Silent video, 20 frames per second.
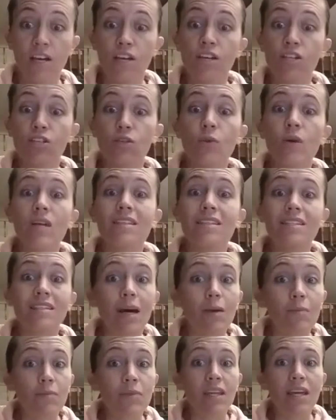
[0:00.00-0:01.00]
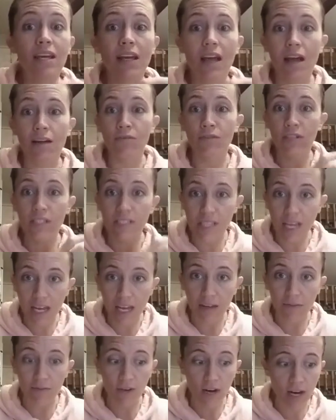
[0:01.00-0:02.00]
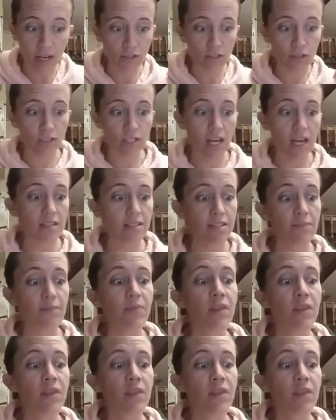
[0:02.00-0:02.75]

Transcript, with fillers: doing something every day for exercise.